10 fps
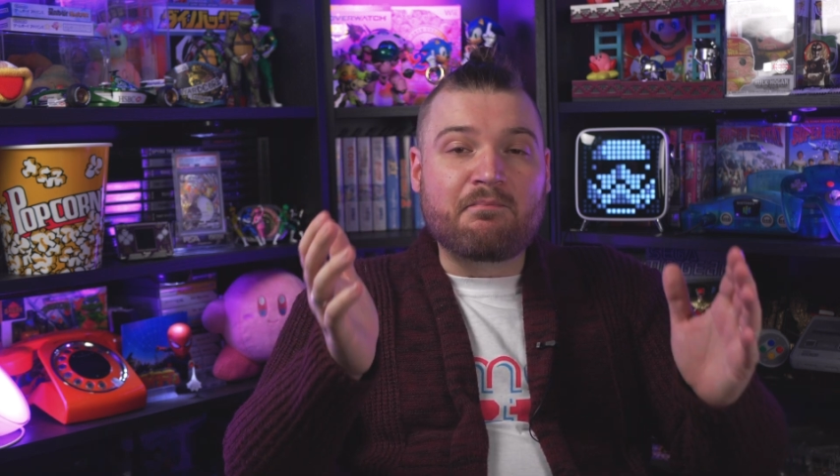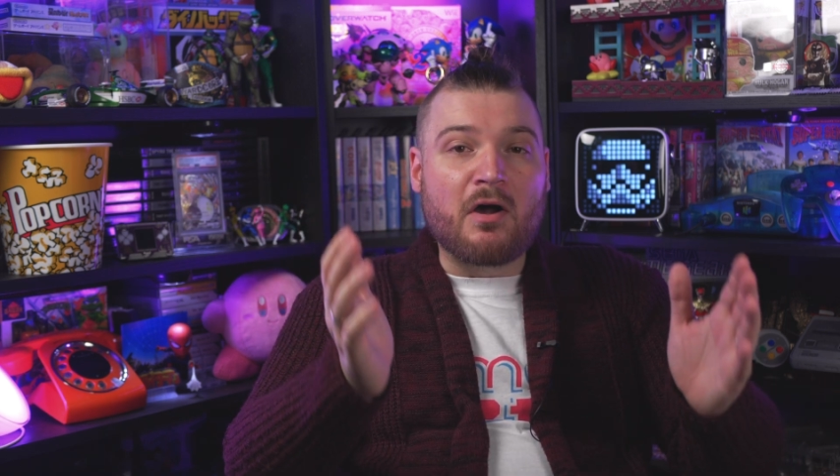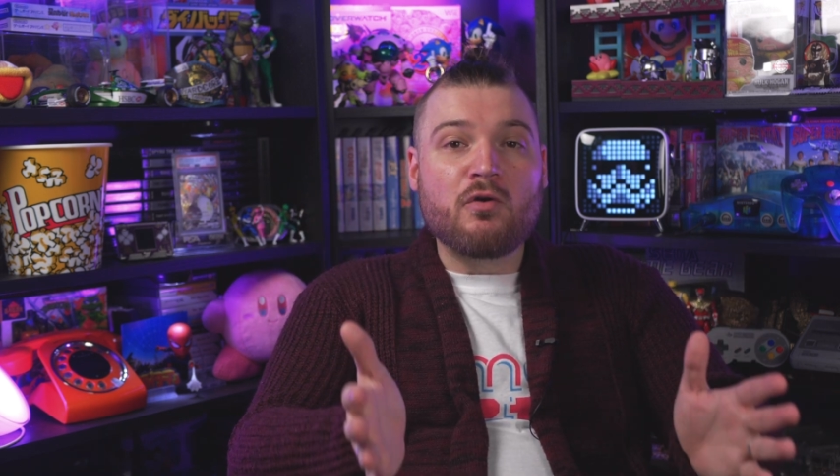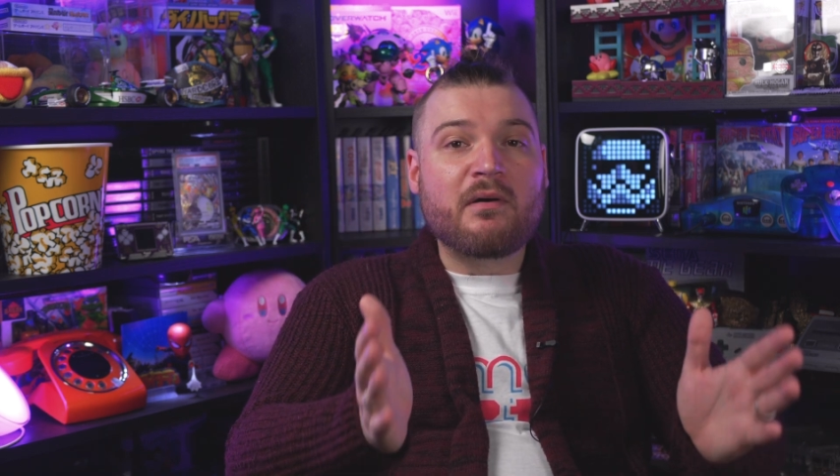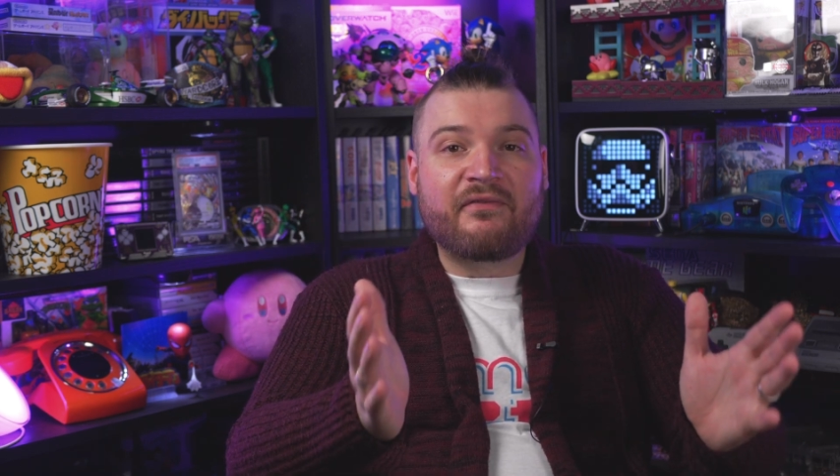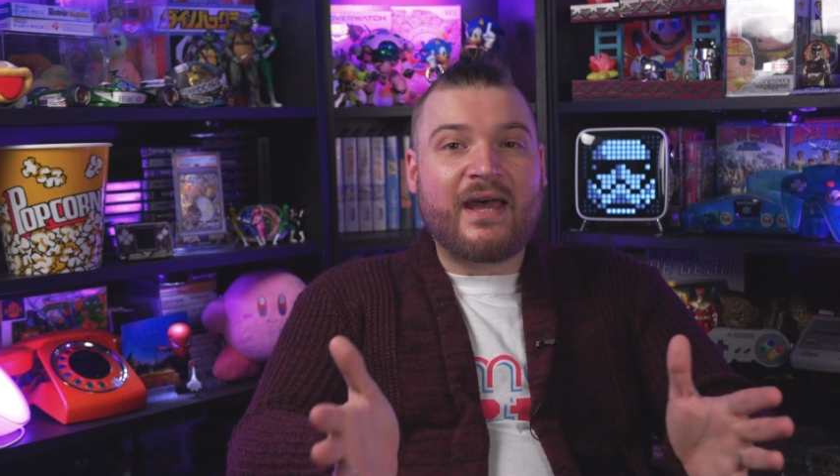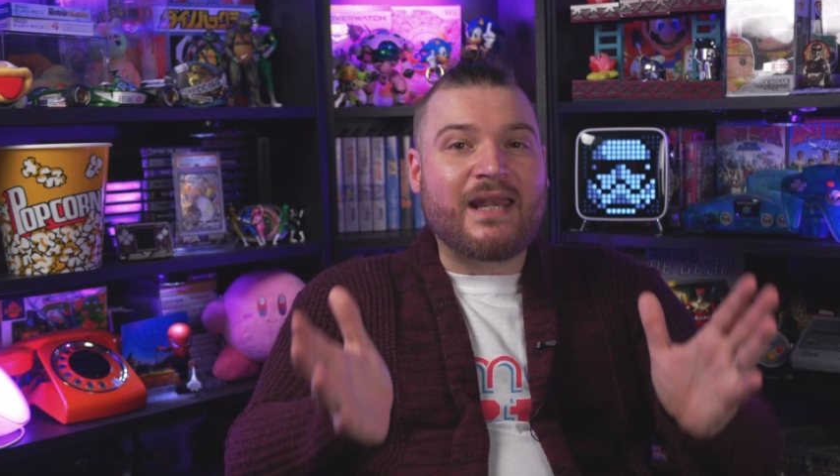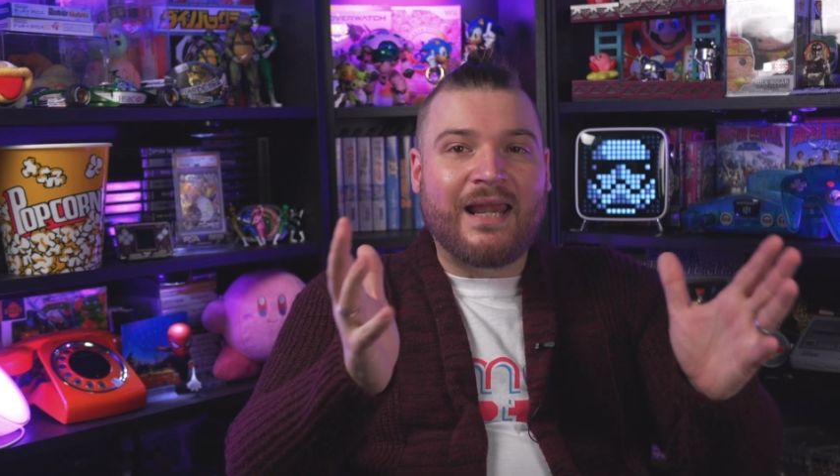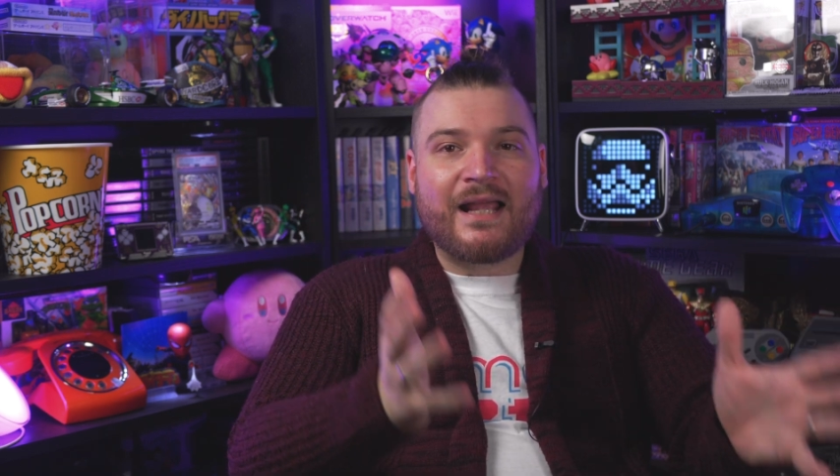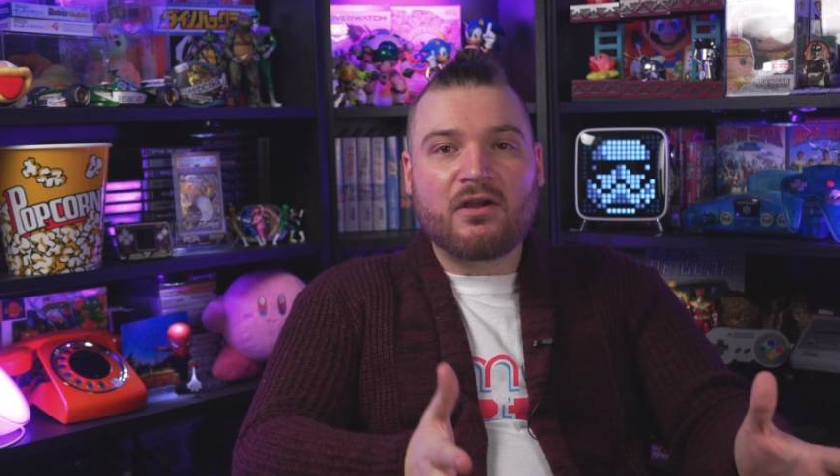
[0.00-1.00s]
Boba Fett
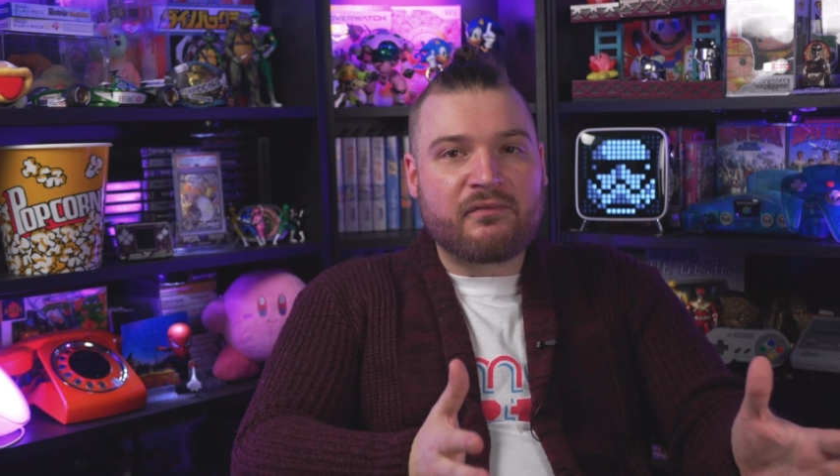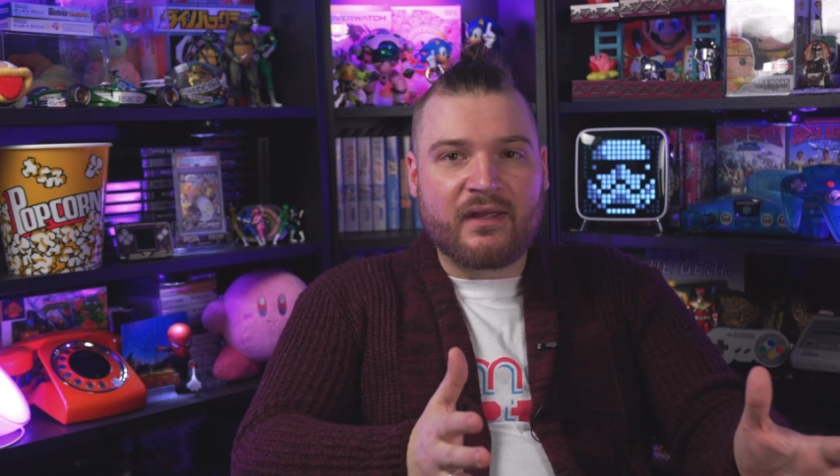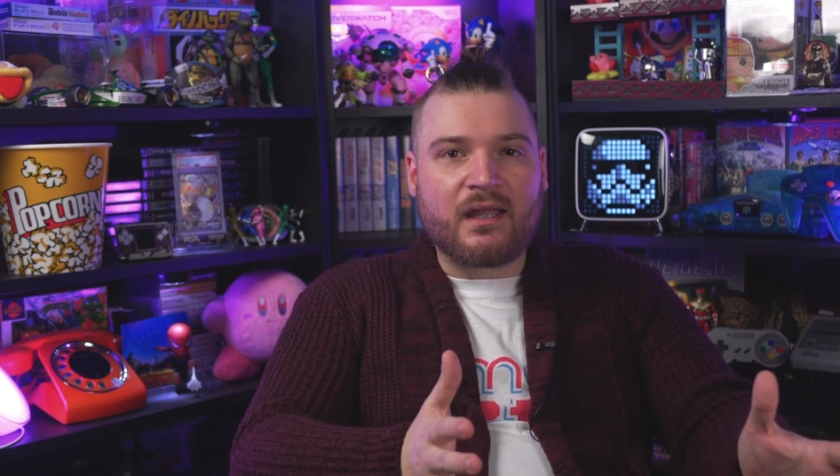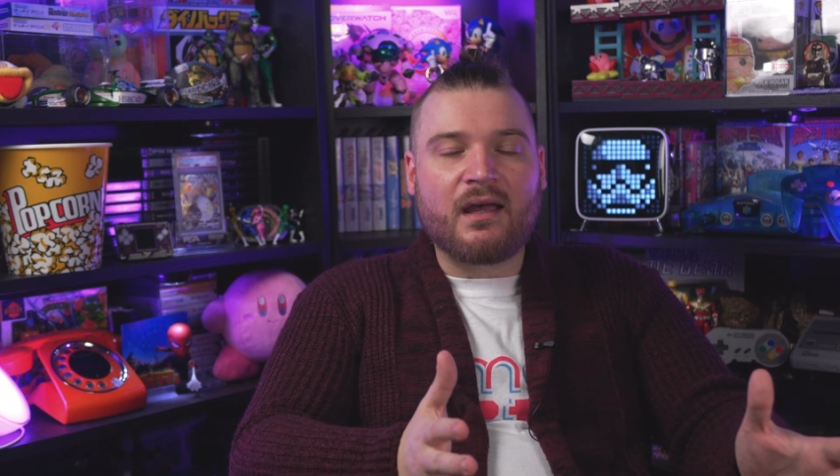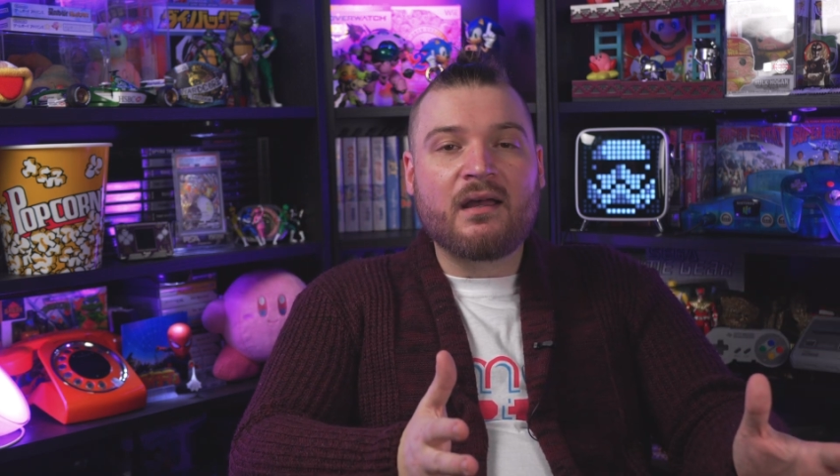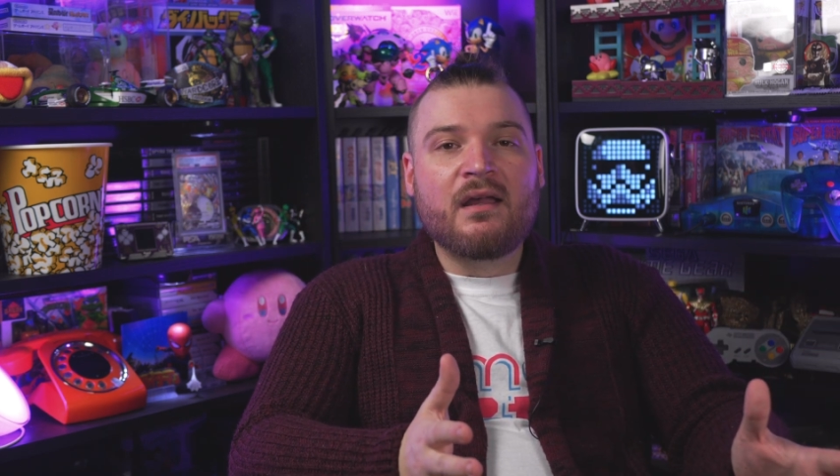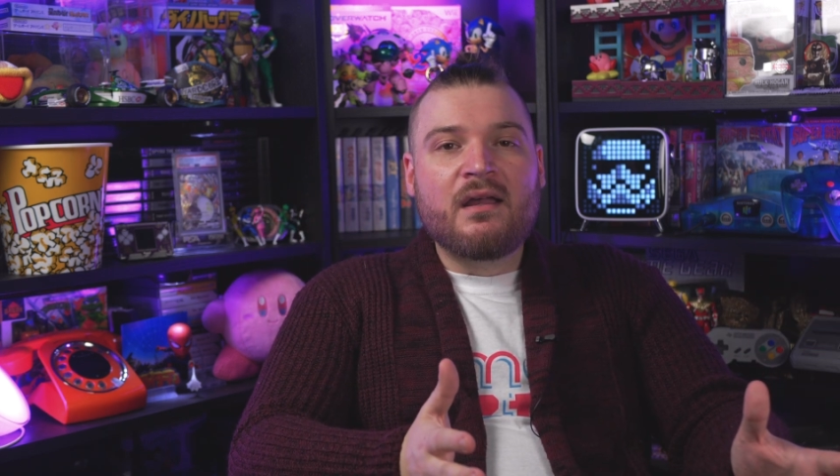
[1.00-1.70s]
Lego figure